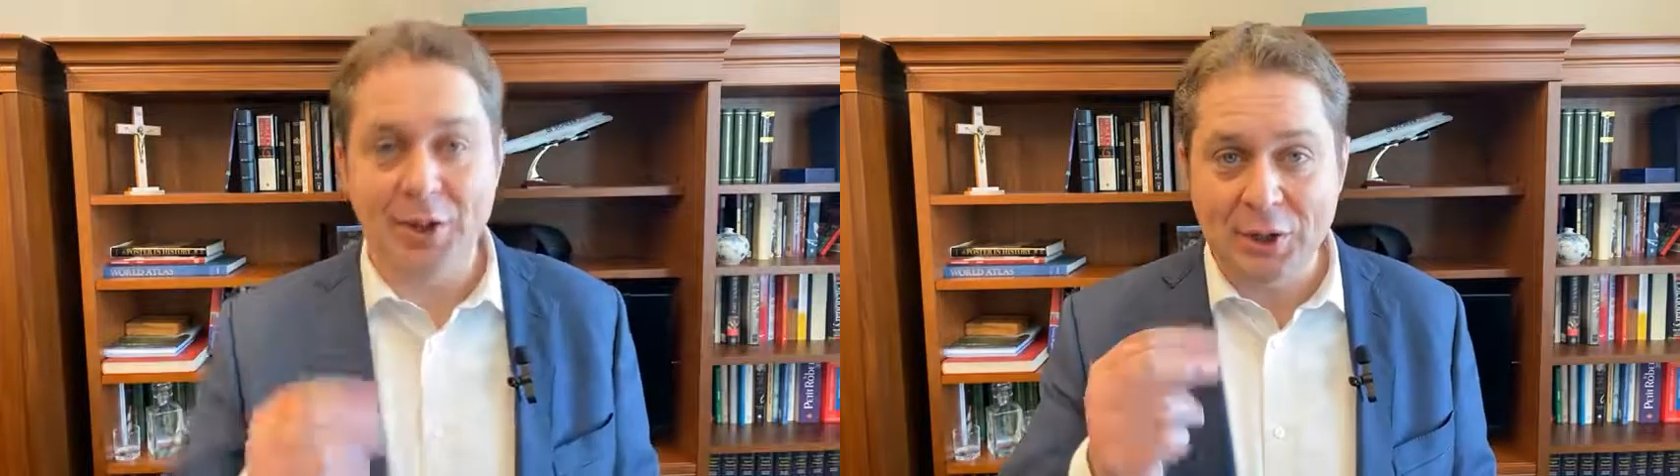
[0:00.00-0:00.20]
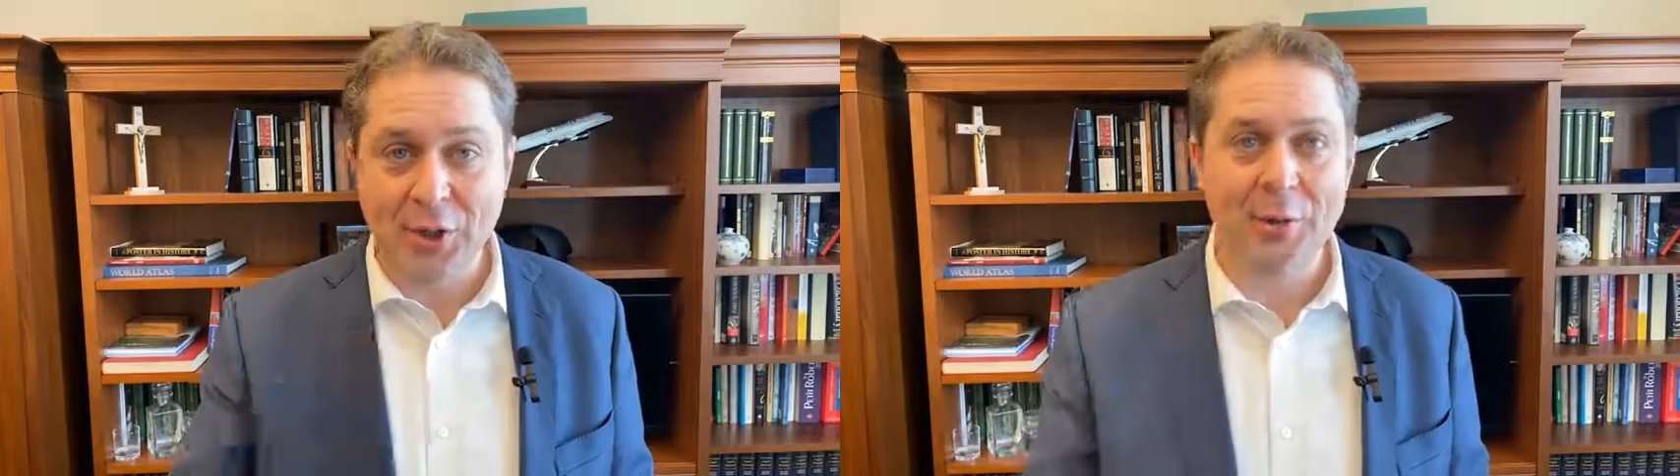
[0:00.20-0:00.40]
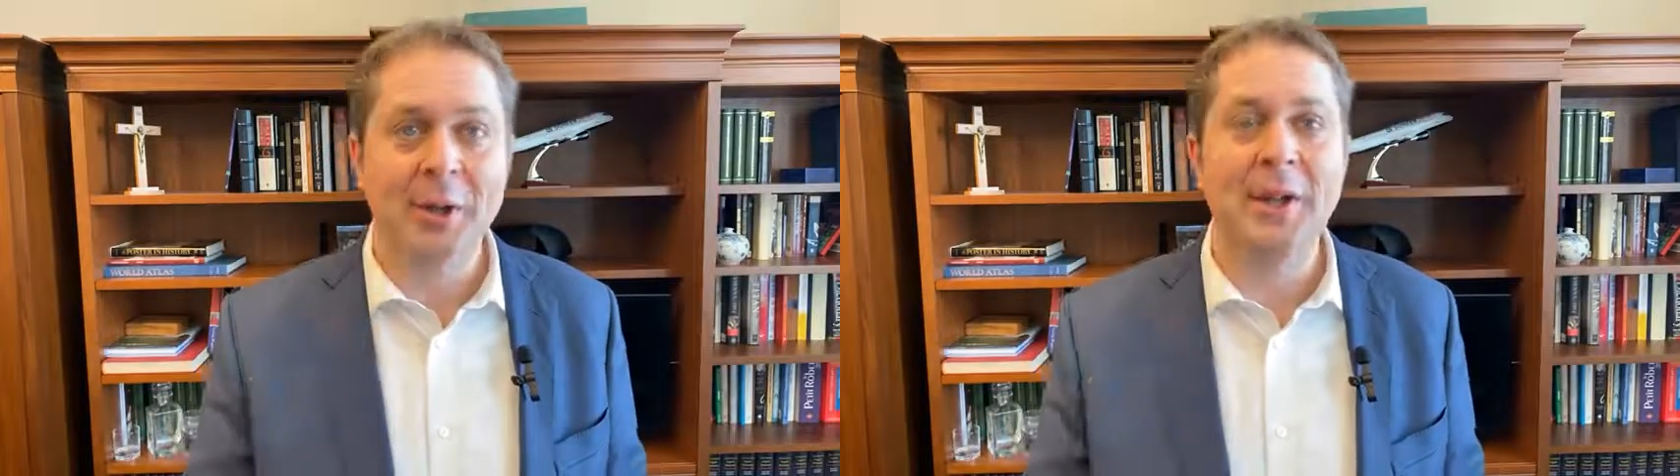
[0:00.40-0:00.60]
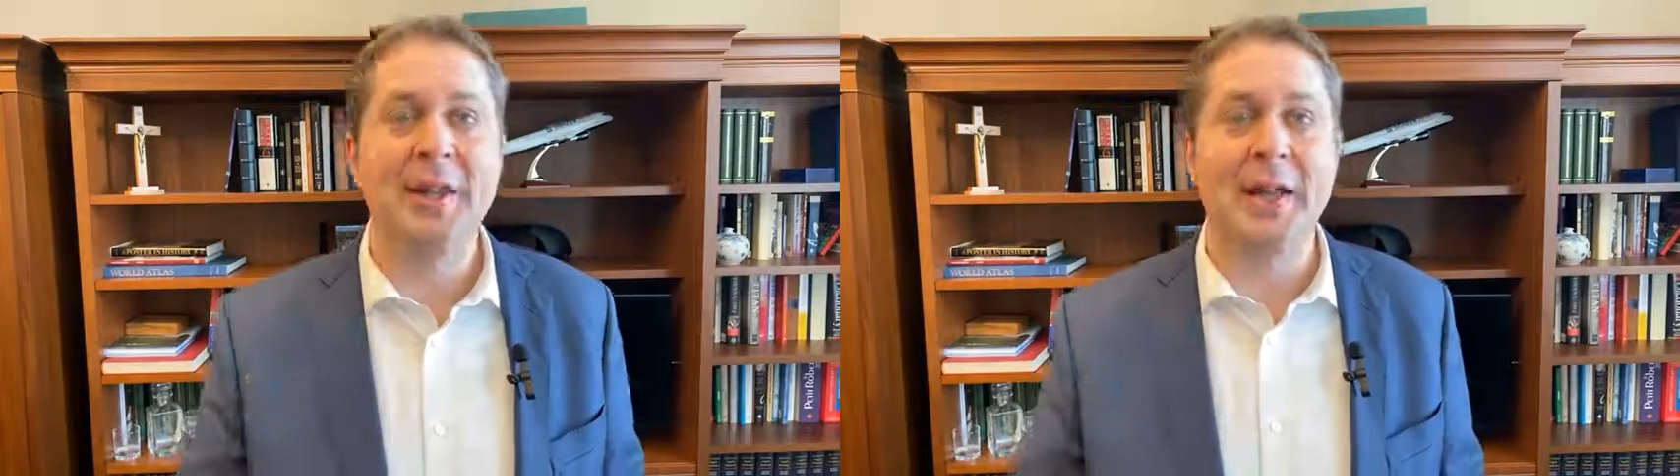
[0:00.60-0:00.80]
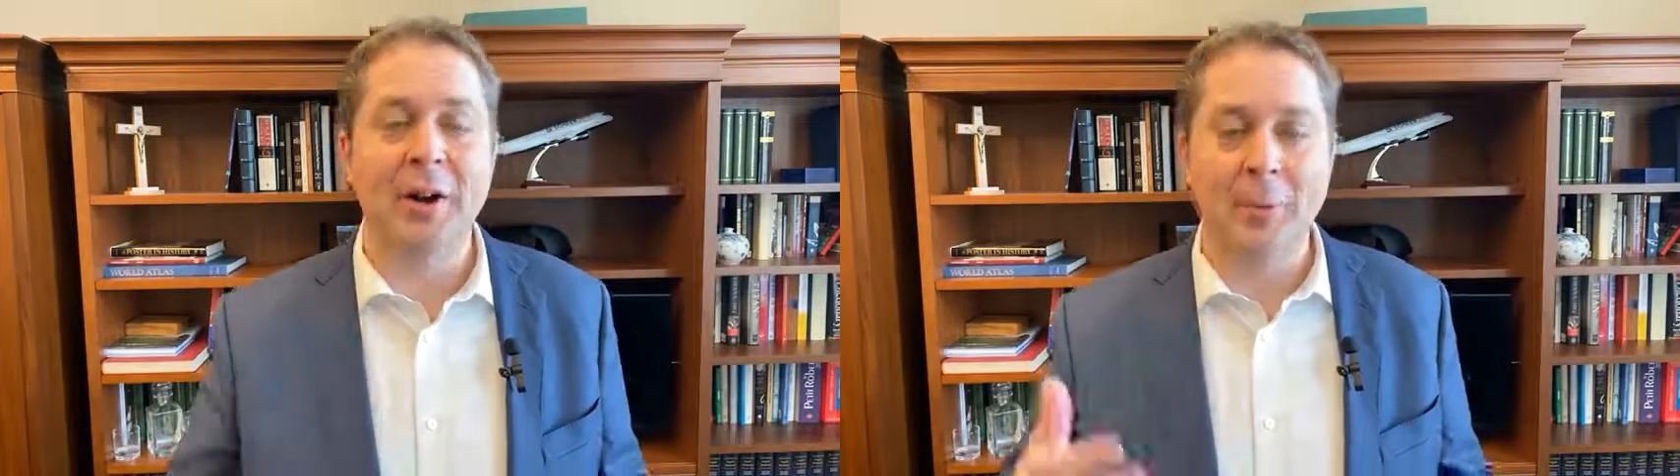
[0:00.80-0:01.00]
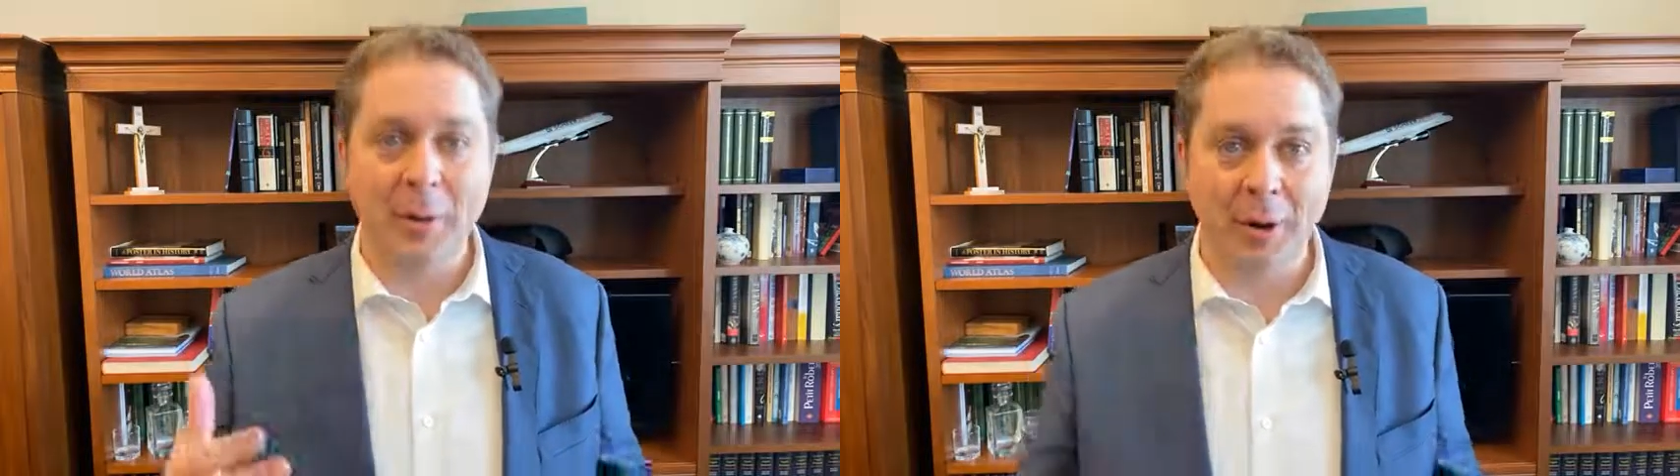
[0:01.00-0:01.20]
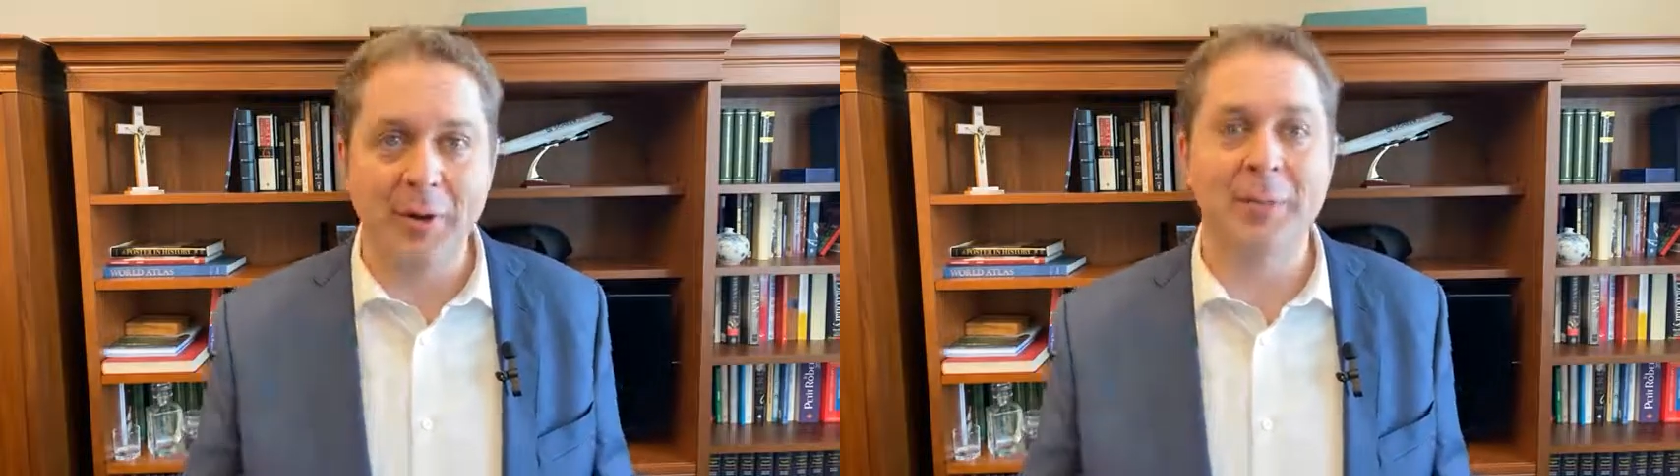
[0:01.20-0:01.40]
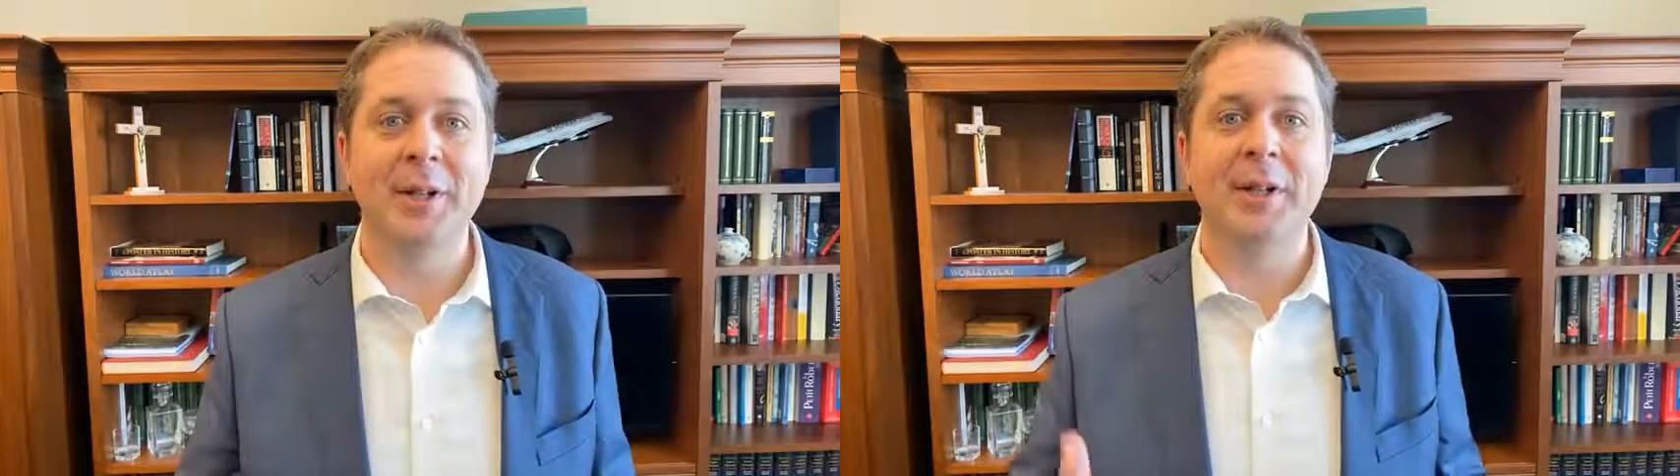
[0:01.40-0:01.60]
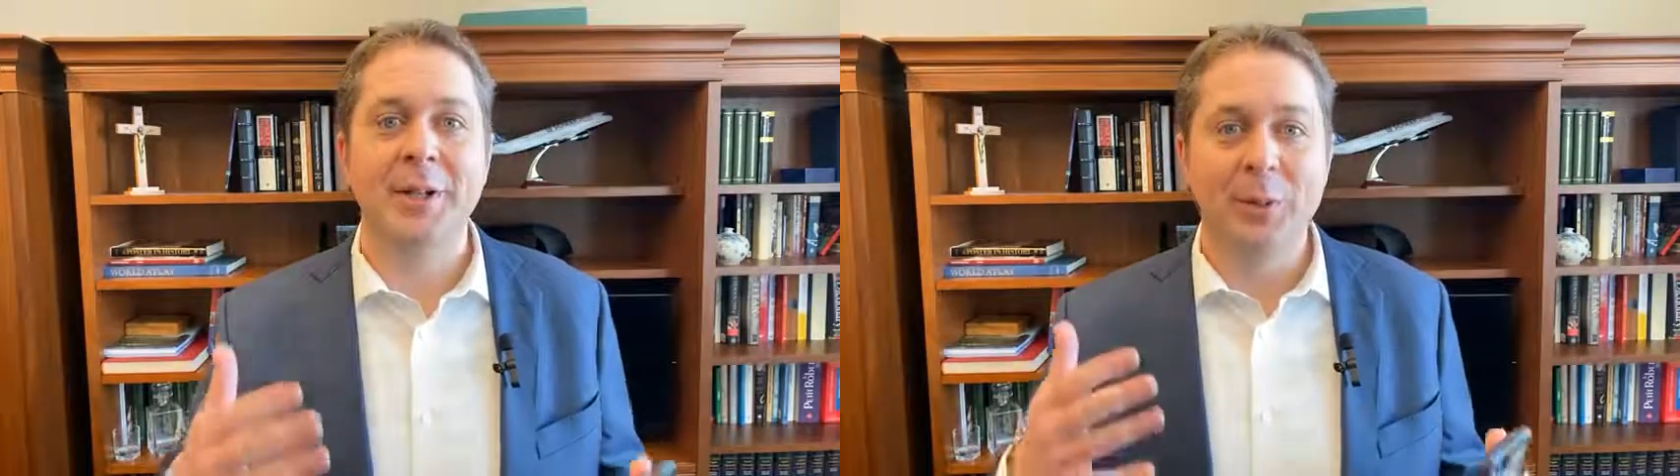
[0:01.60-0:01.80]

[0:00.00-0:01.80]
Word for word: show that our Parliament